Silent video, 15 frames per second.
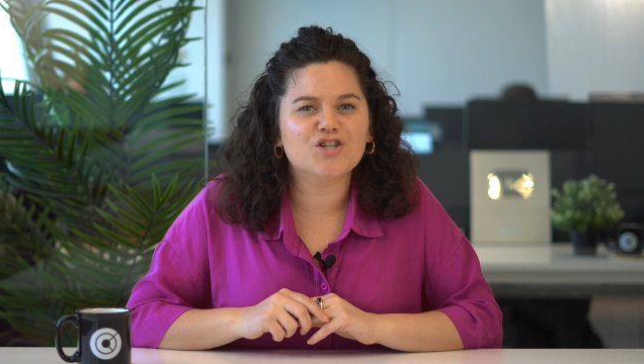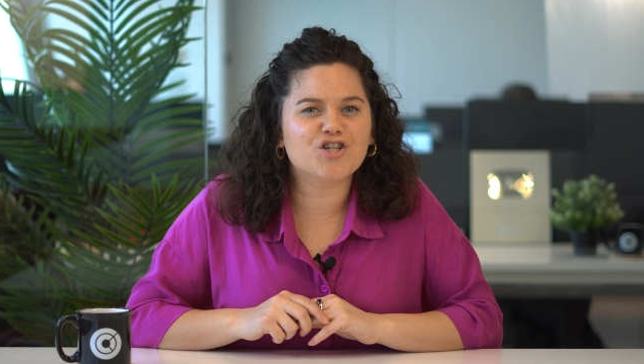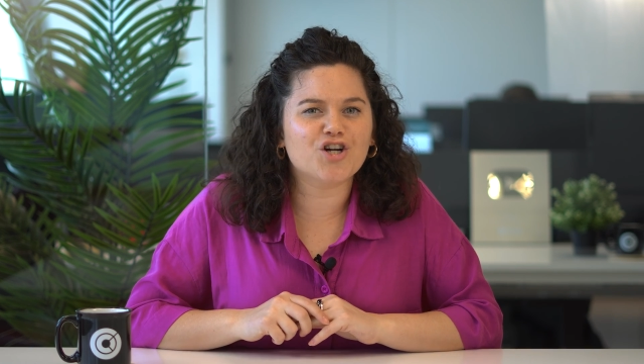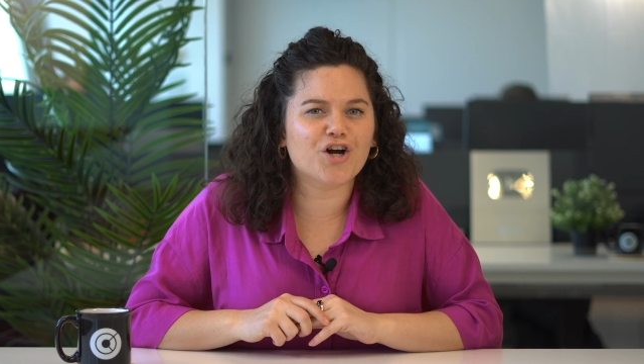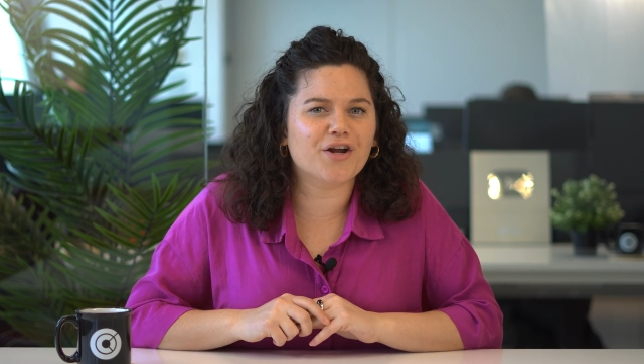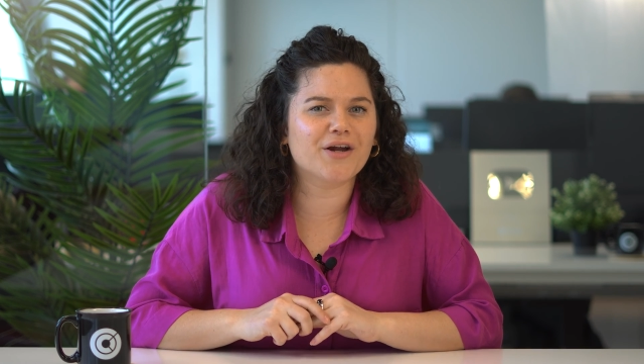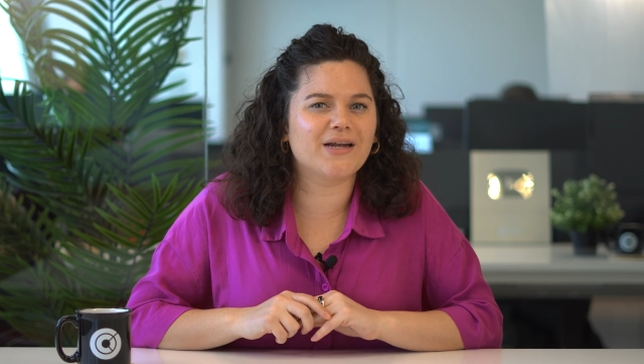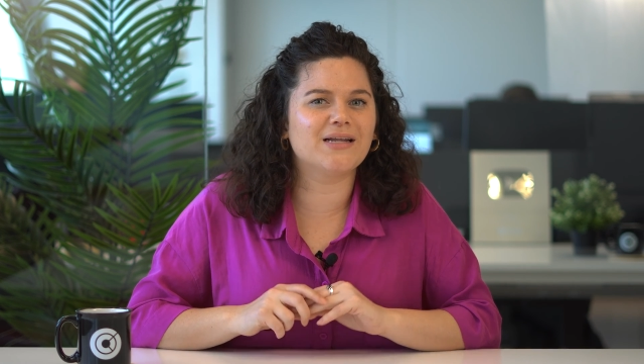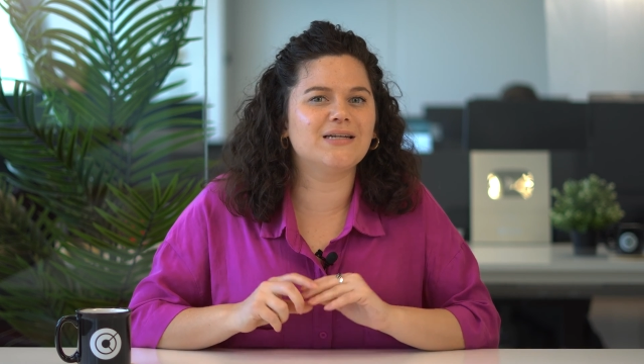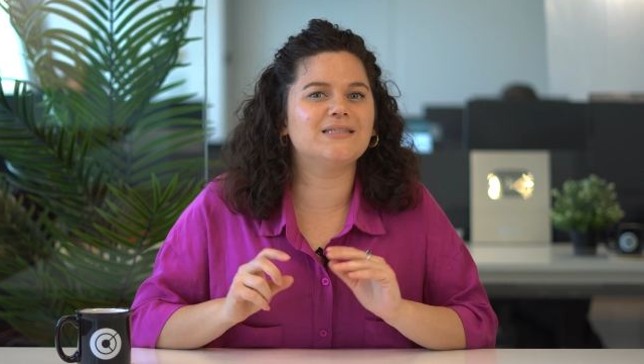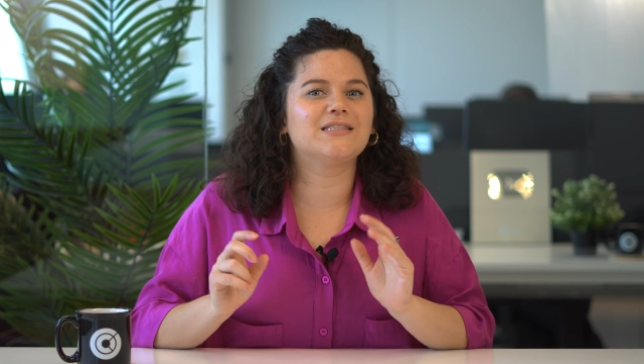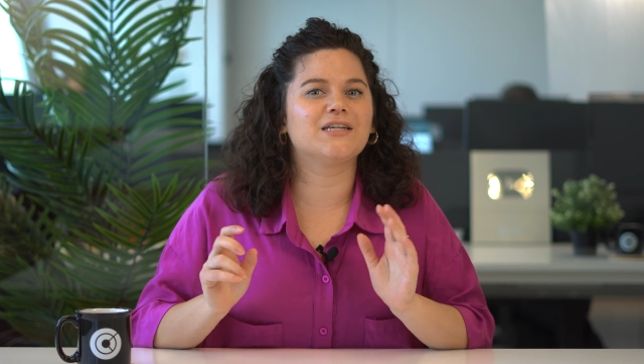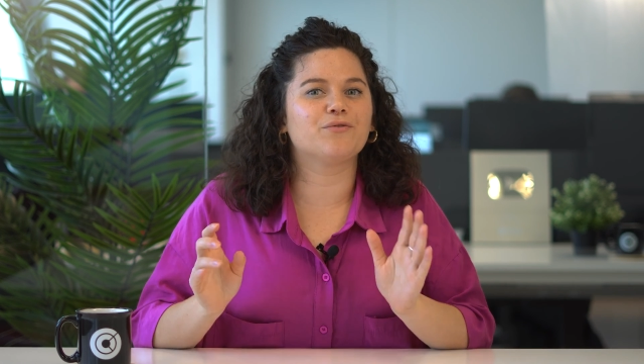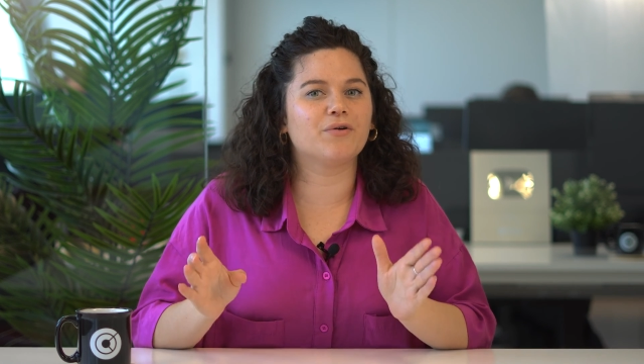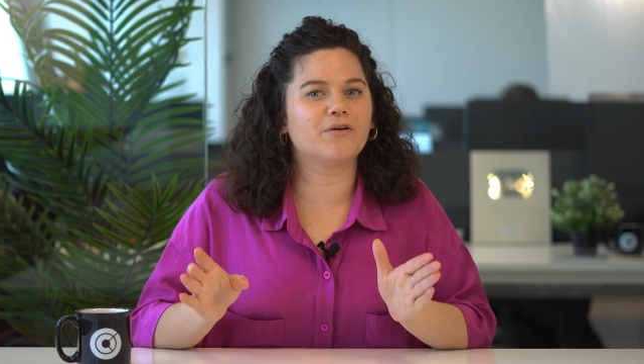targeting
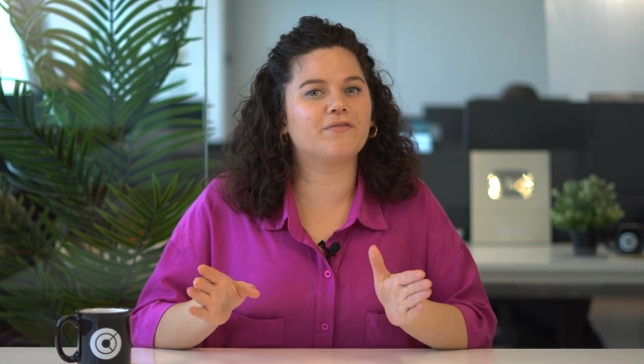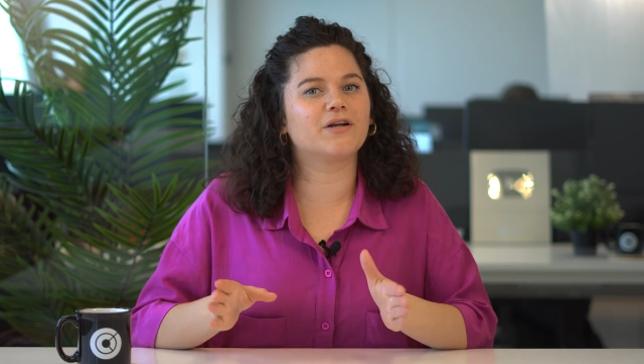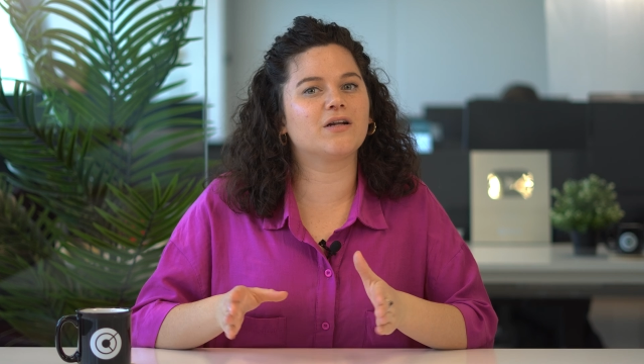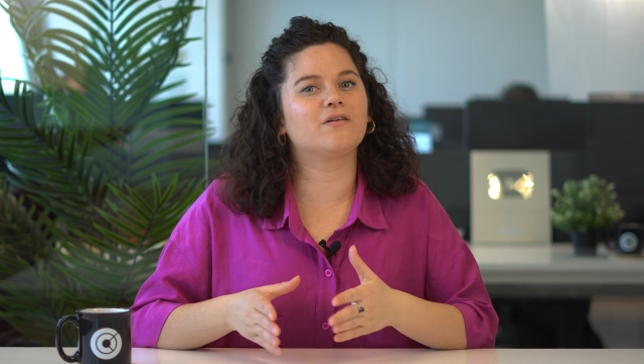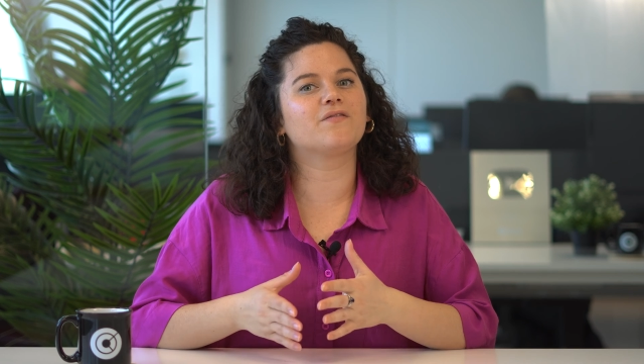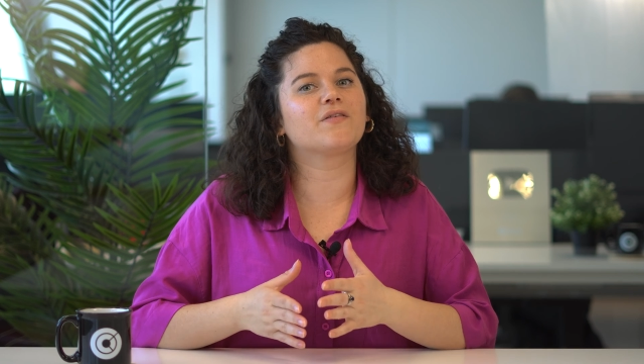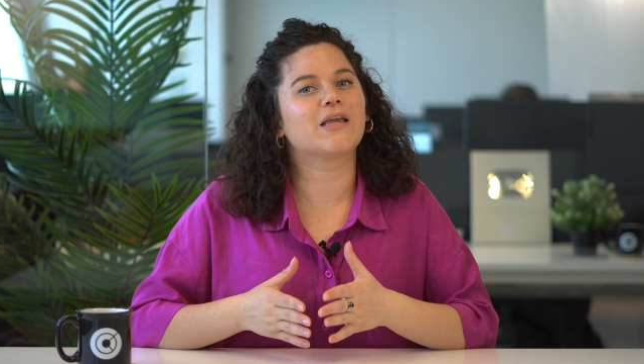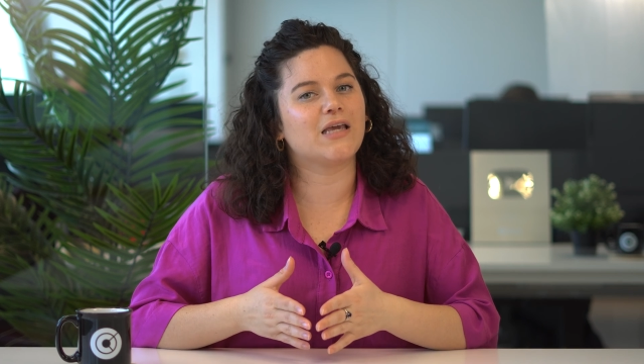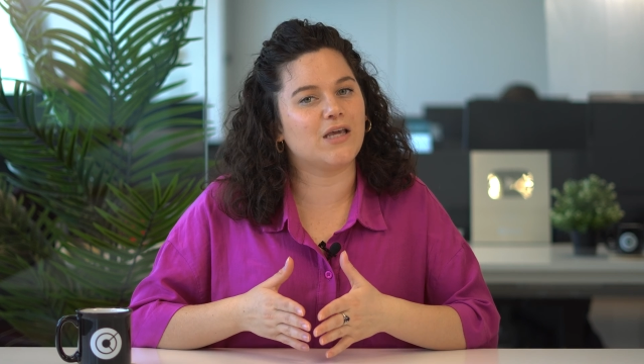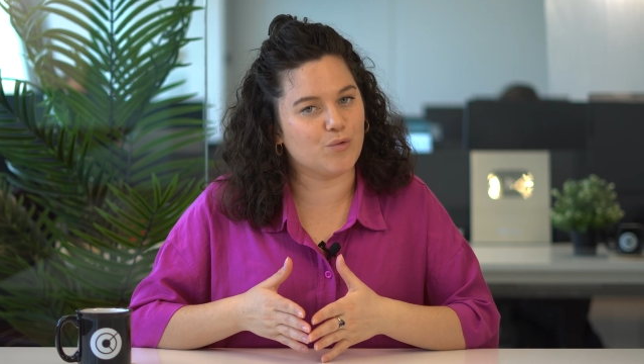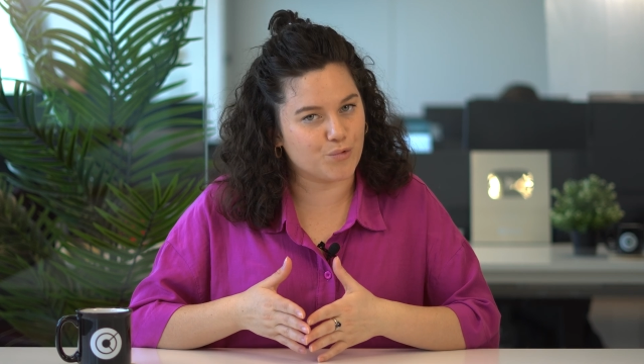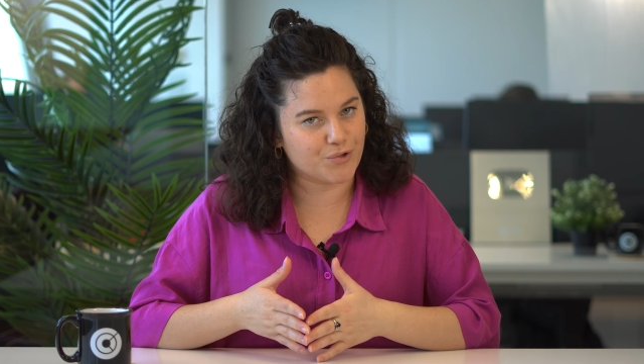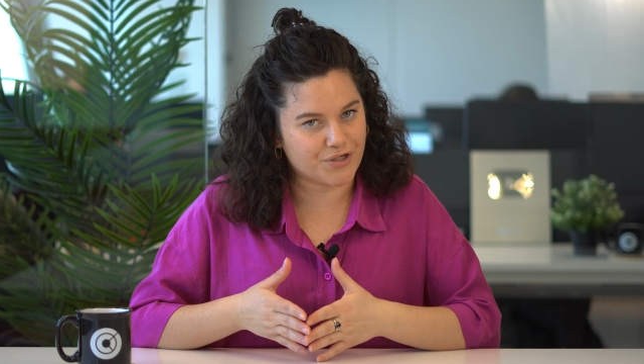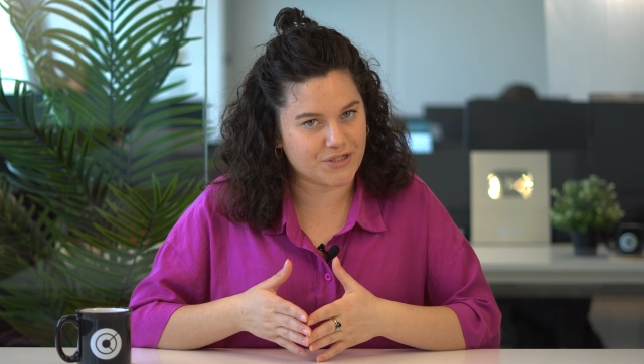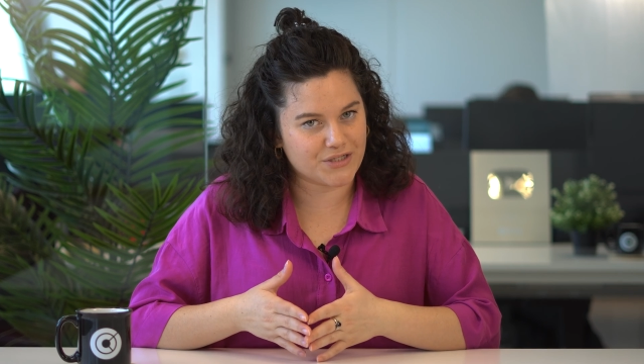derivative
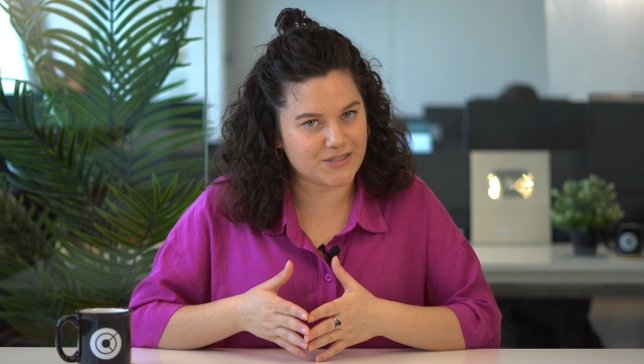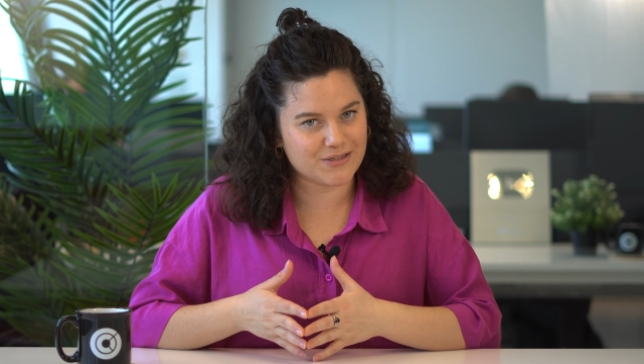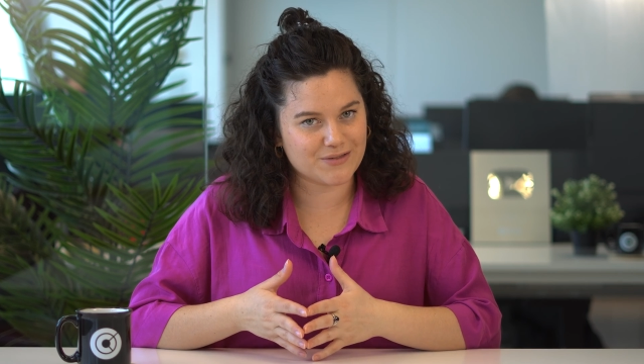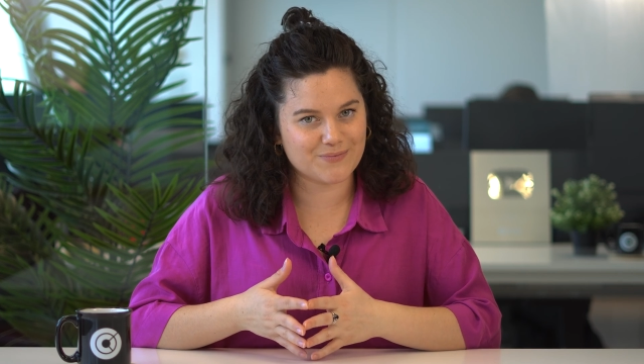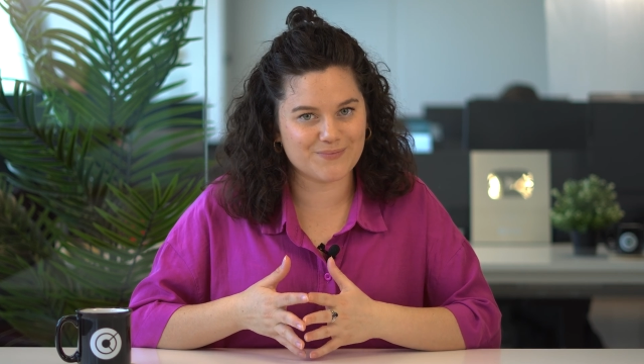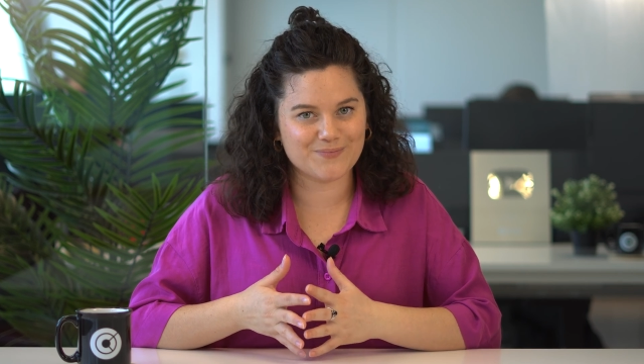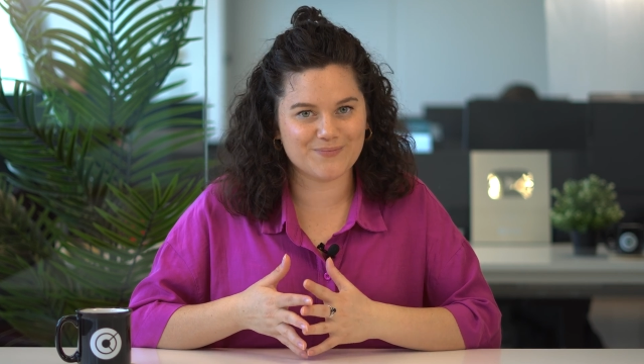keywords.